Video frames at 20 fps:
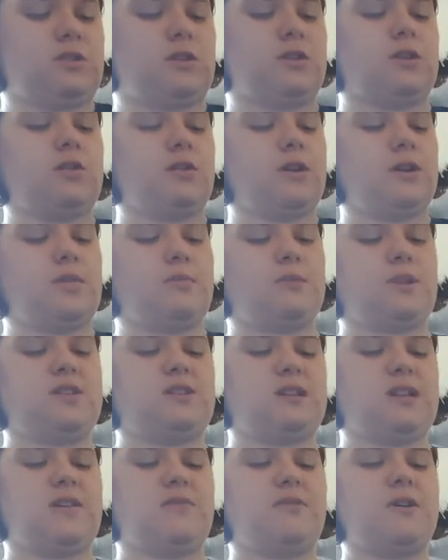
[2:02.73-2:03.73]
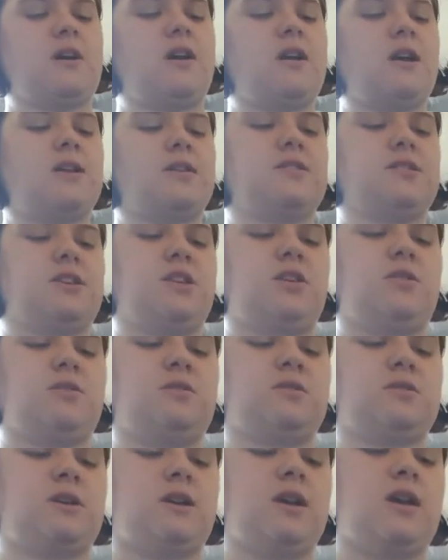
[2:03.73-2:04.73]
going to cream this together. I like to
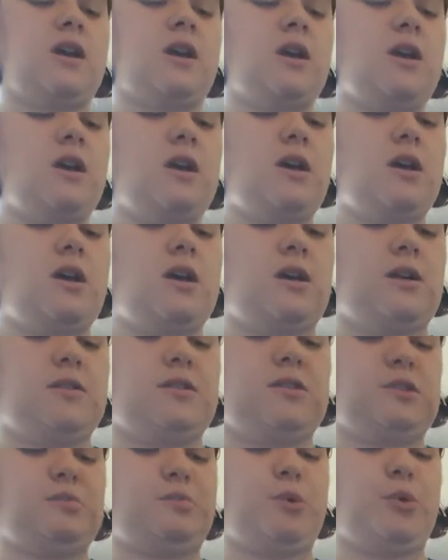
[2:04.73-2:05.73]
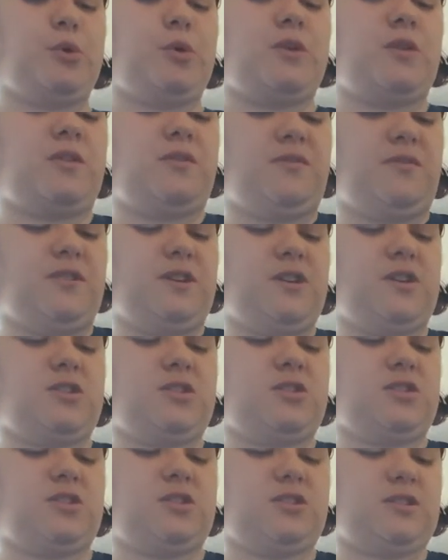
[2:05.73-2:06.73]
use like a spoon at
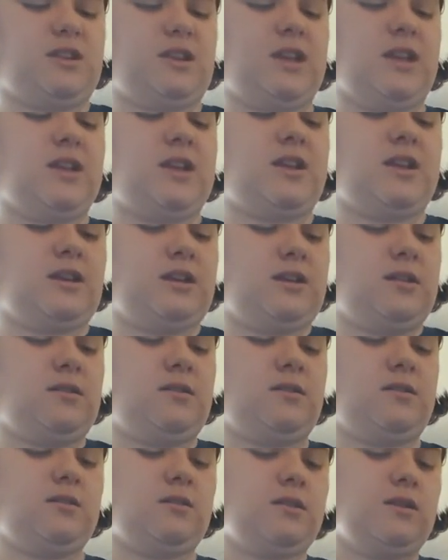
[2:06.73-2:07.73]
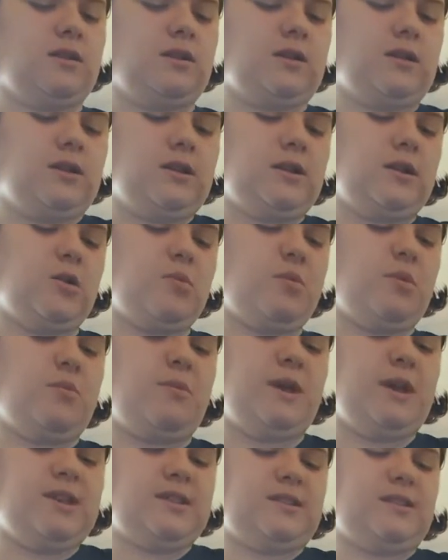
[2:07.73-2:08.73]
first just to get it a little bit
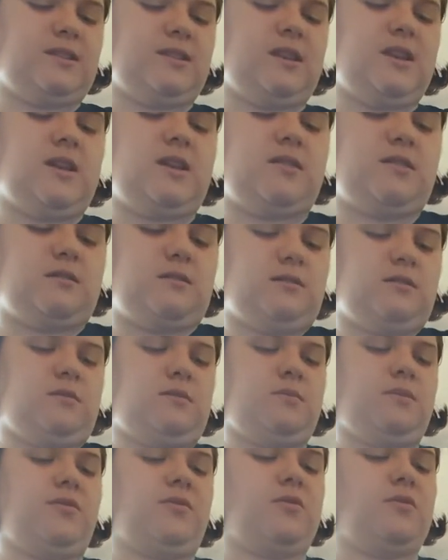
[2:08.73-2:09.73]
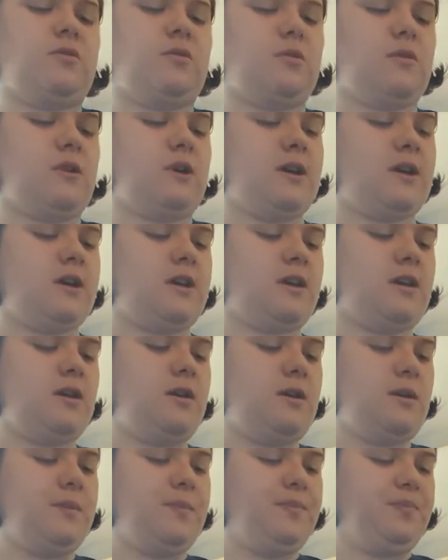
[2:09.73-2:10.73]
mixed in before I
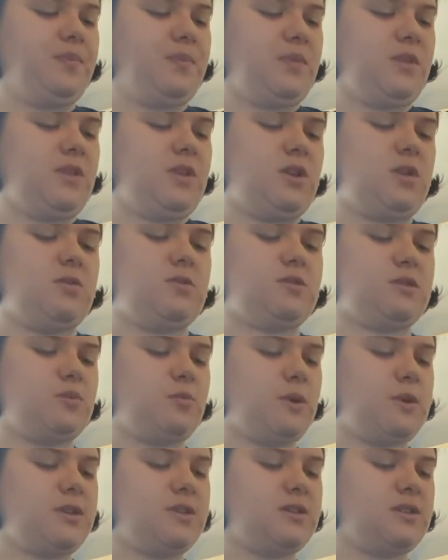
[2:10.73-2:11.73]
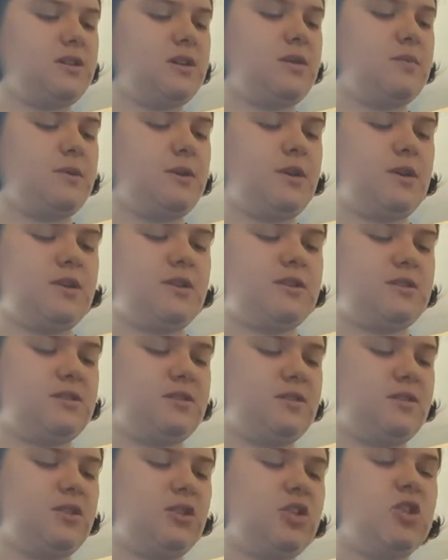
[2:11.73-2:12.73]
use the whisker,
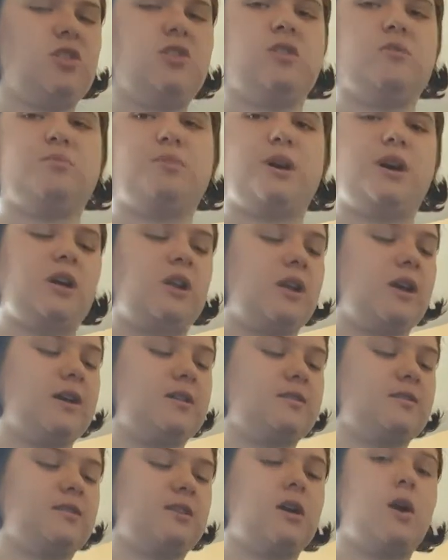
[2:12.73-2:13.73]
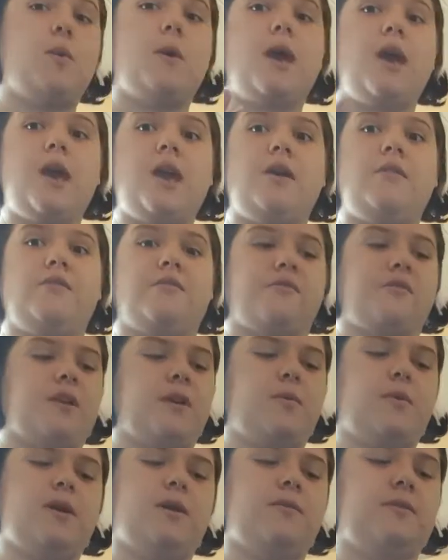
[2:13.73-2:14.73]
because the sugar and butter likes to go
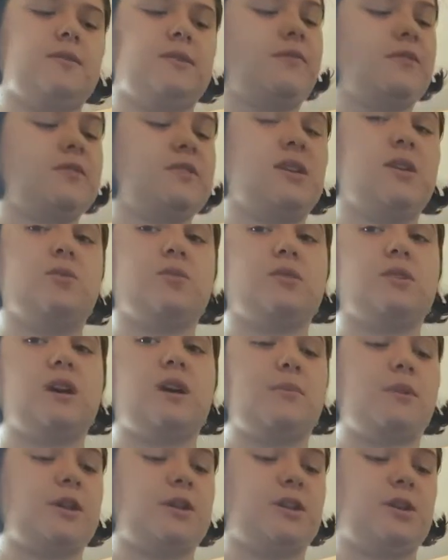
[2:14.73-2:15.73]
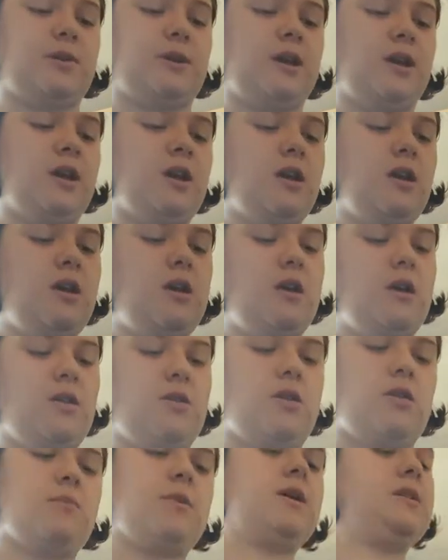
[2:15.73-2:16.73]
everywhere every single time I do it.
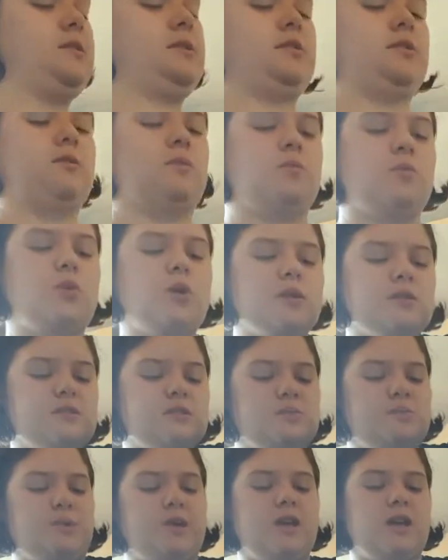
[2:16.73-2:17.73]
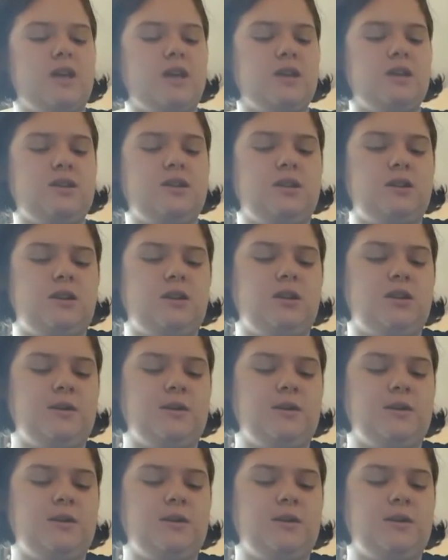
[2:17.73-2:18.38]
No matter what speed,